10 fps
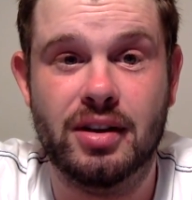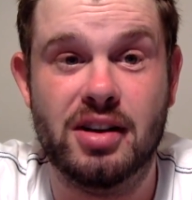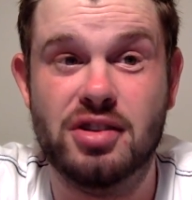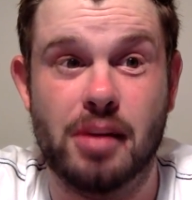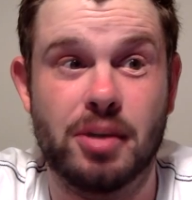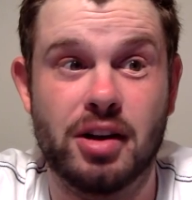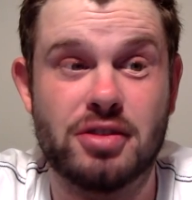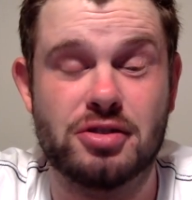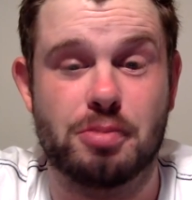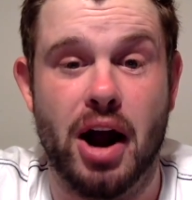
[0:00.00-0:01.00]
He, I mean, he
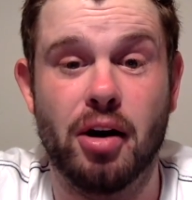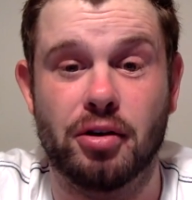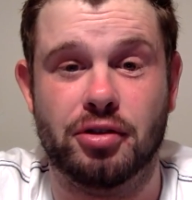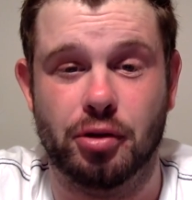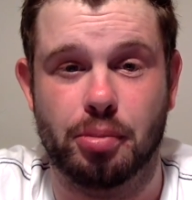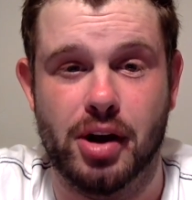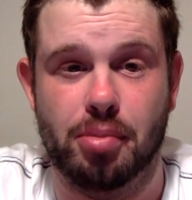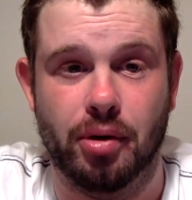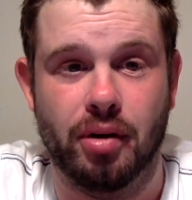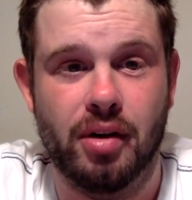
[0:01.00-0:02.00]
just barrels through
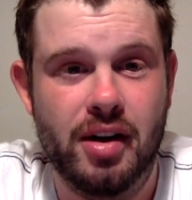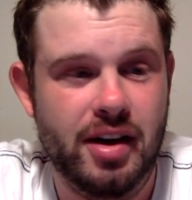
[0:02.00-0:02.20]
people.